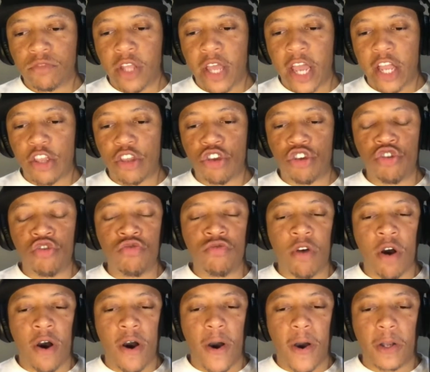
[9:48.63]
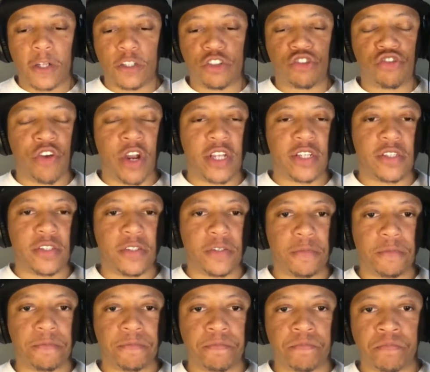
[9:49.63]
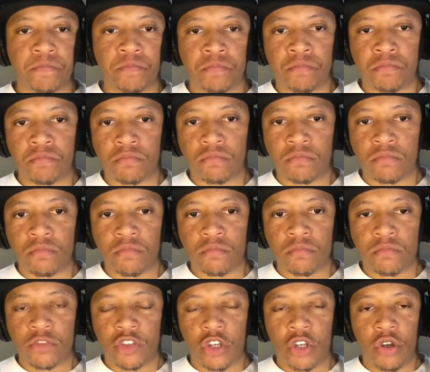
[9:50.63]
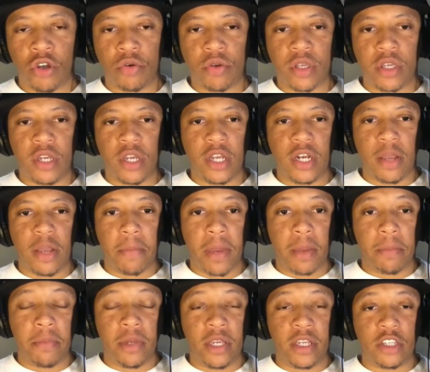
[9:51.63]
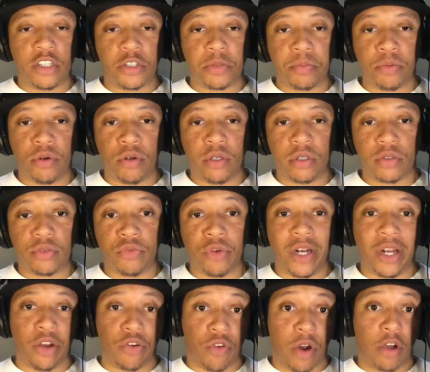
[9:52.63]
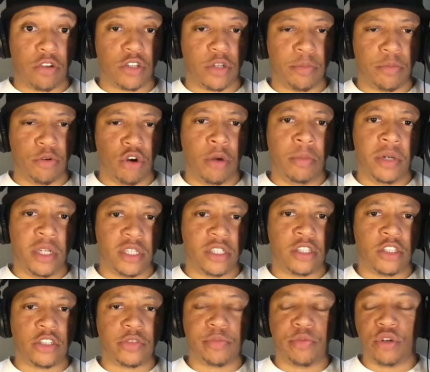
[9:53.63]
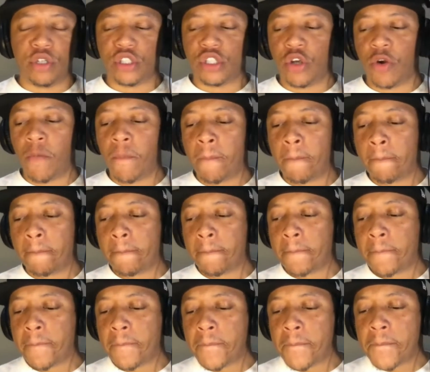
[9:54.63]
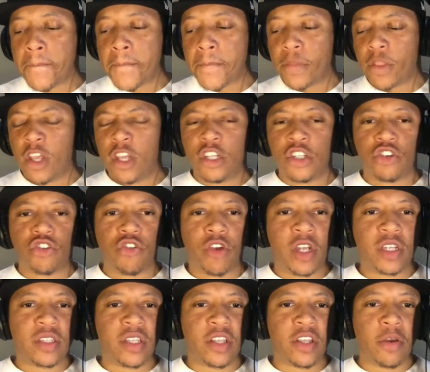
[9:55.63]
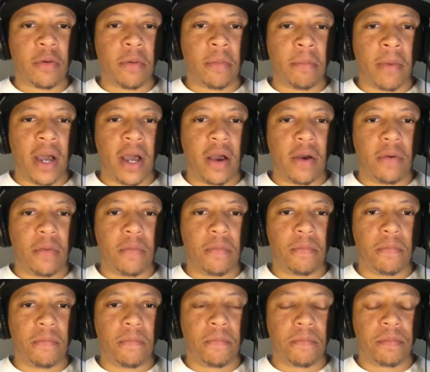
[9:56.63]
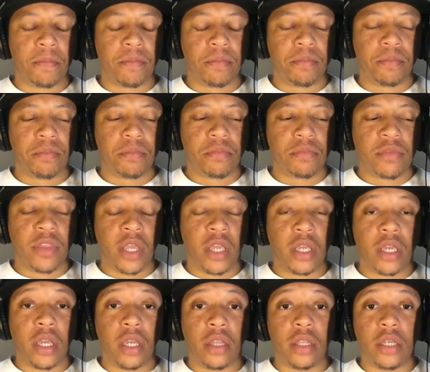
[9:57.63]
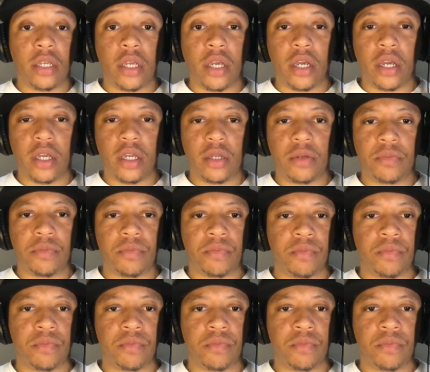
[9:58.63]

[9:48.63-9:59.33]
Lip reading: that you are stressing to your kid that may be in sports, really across the board, but this is a sports show. Stress to them about thinking the game.